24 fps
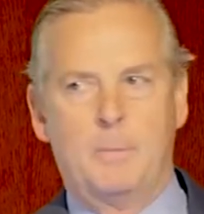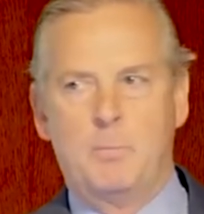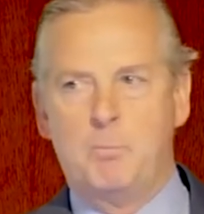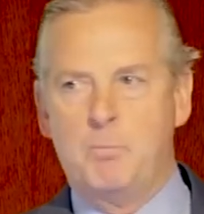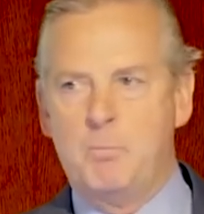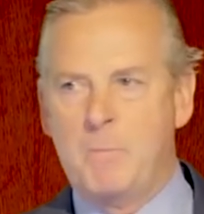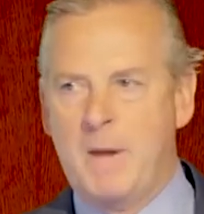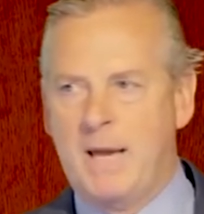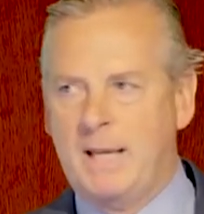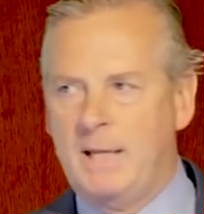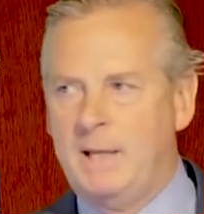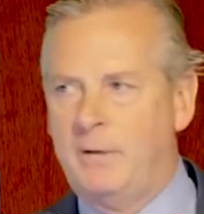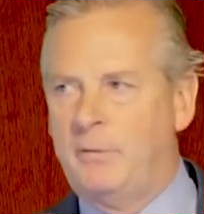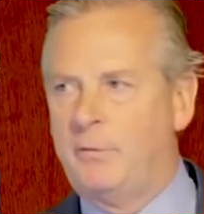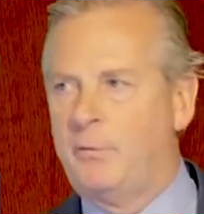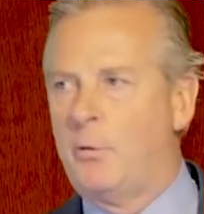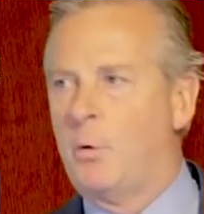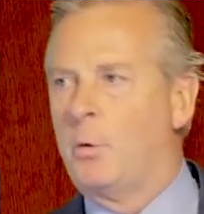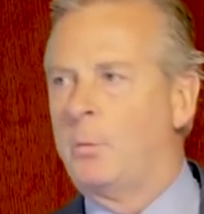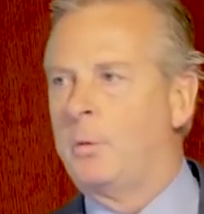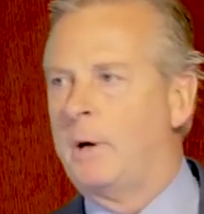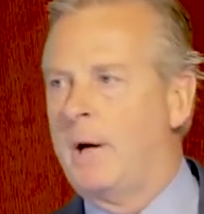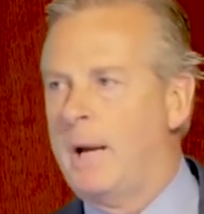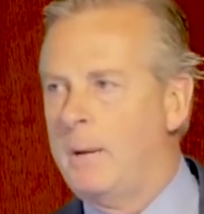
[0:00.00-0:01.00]
many
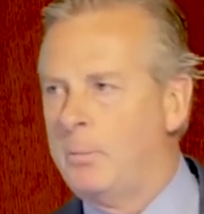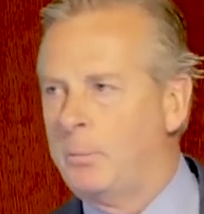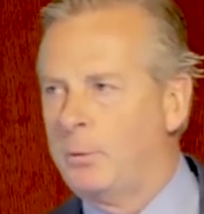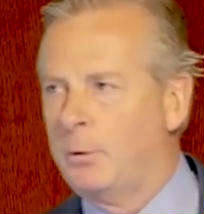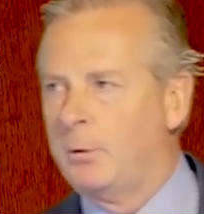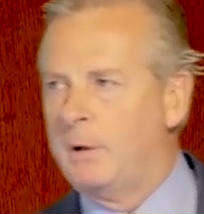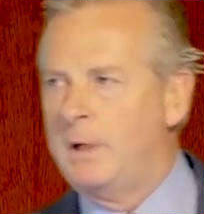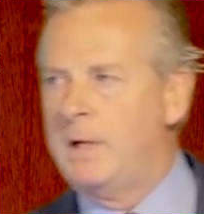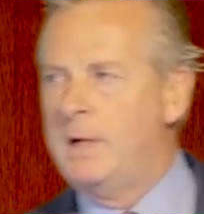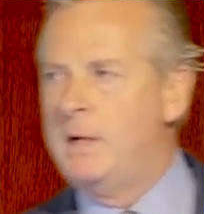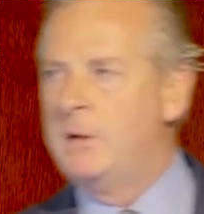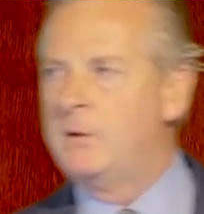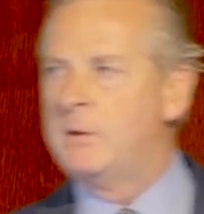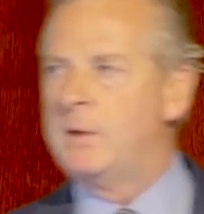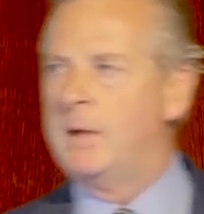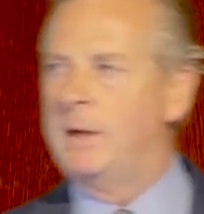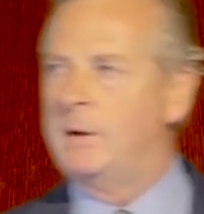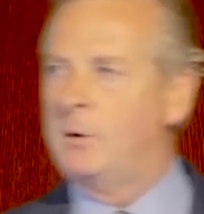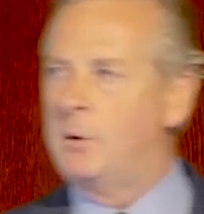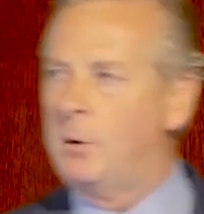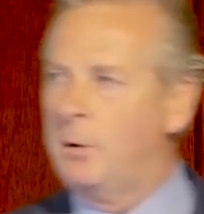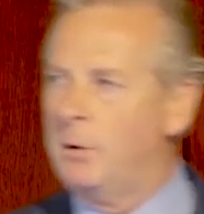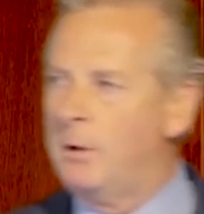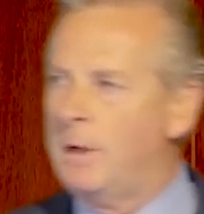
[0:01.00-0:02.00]
former employees
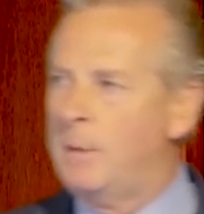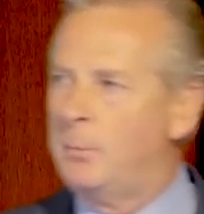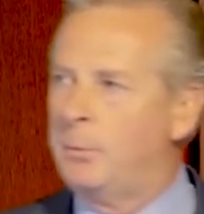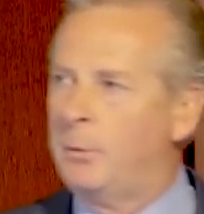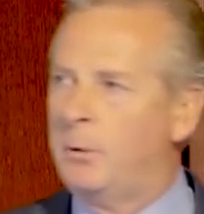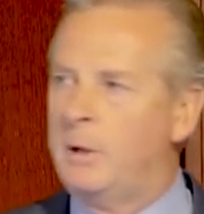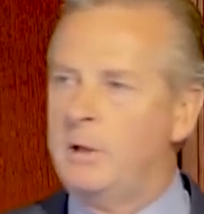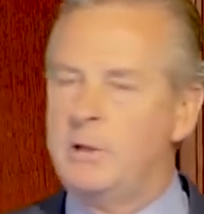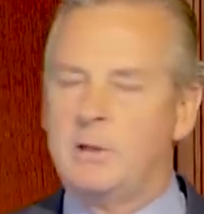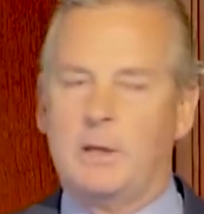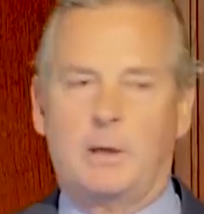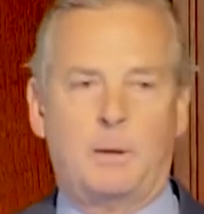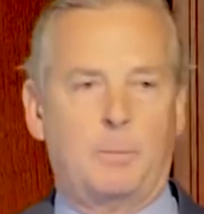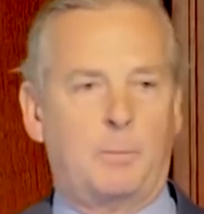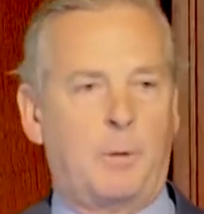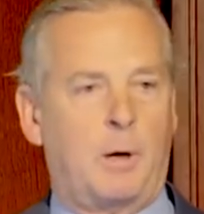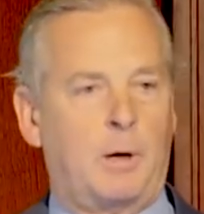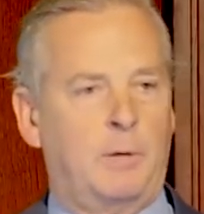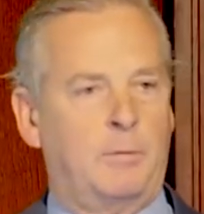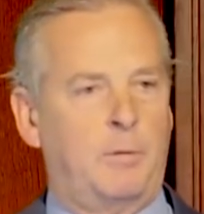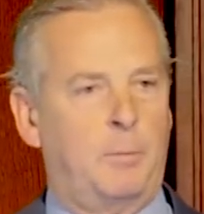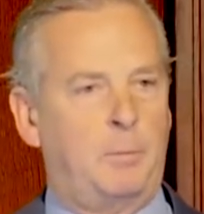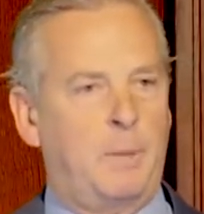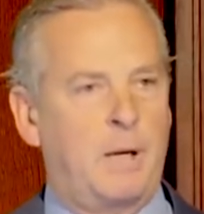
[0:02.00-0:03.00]
and current employees that are
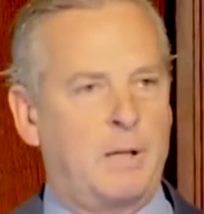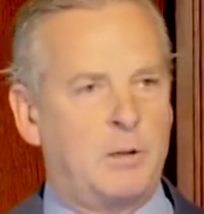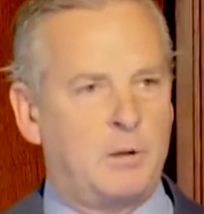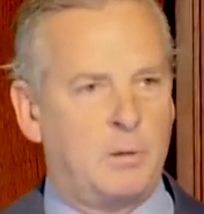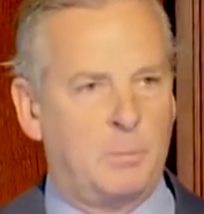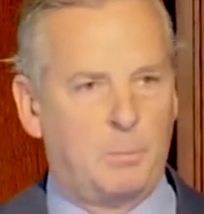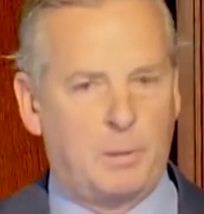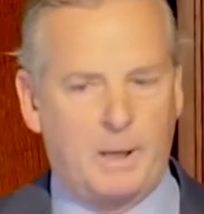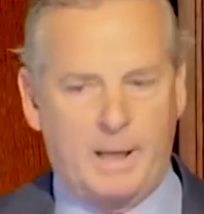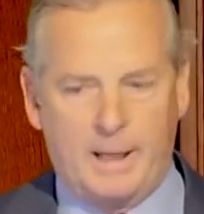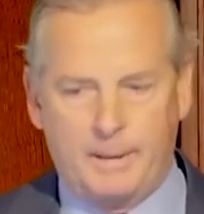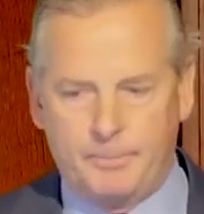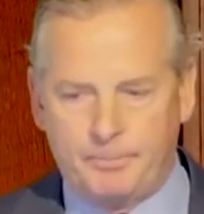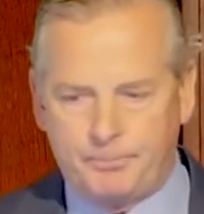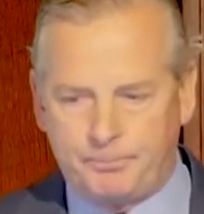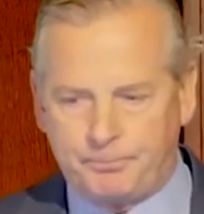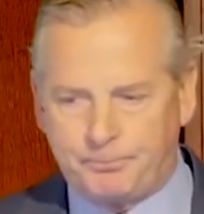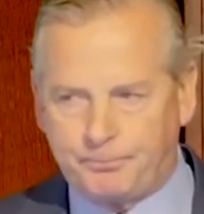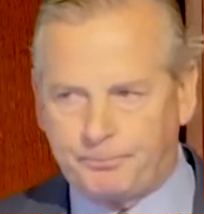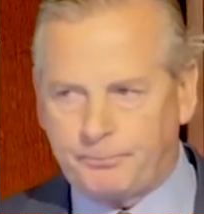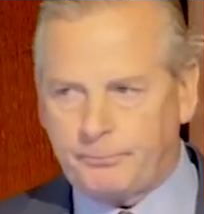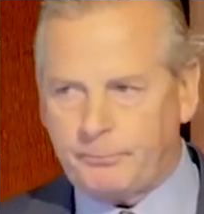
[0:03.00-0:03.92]
part of a pension plan.